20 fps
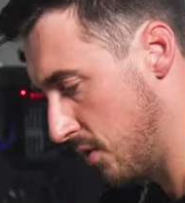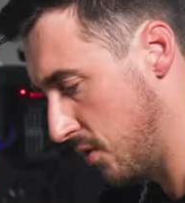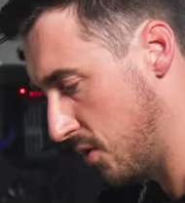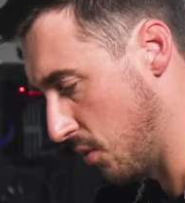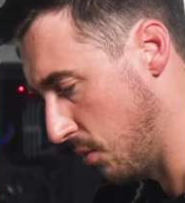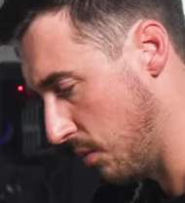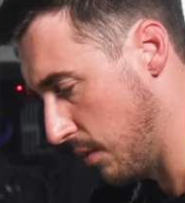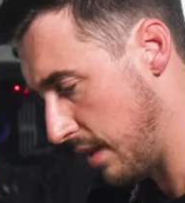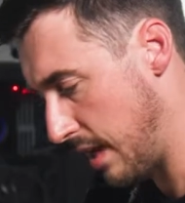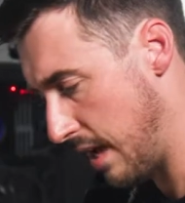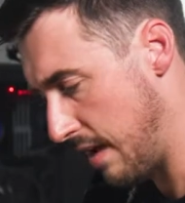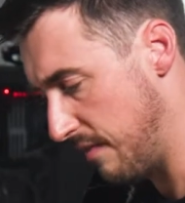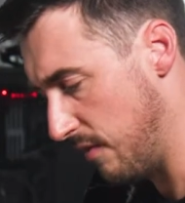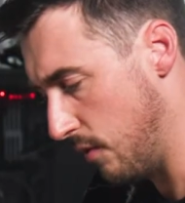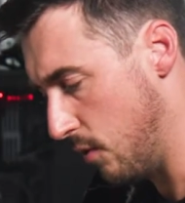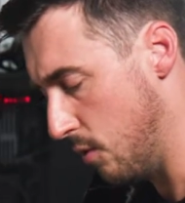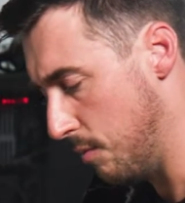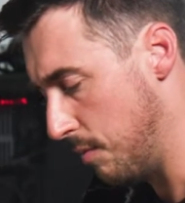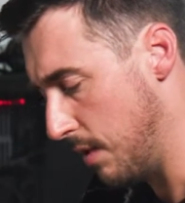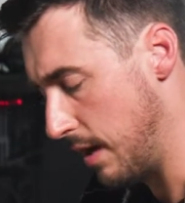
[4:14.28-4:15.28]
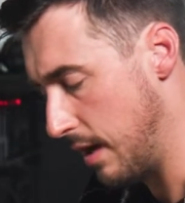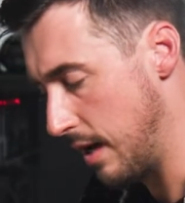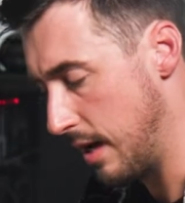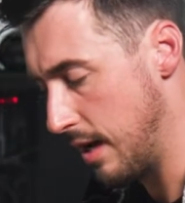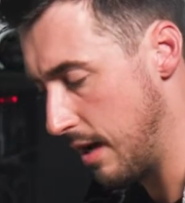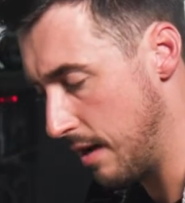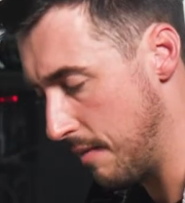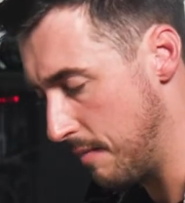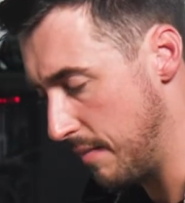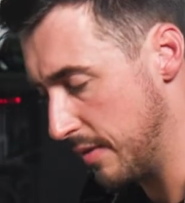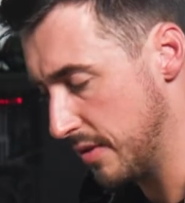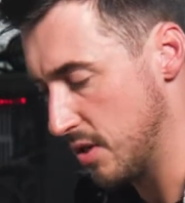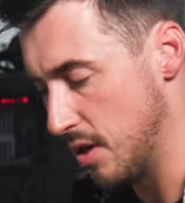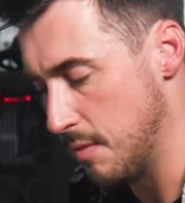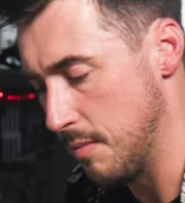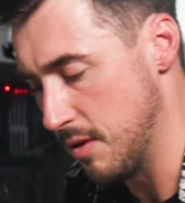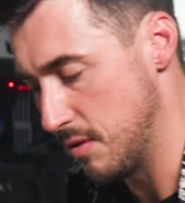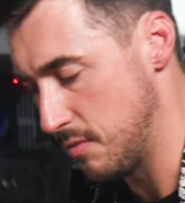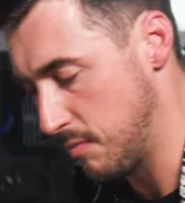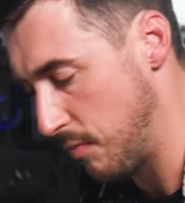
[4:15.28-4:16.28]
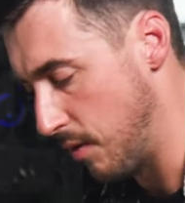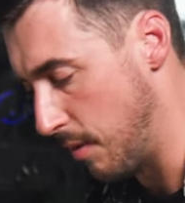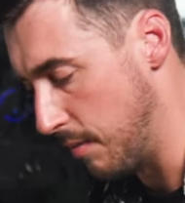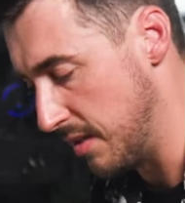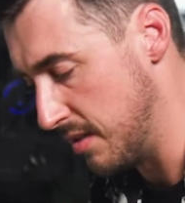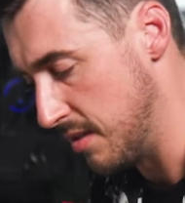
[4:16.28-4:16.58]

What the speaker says: sure what they're for, but I assume it's probably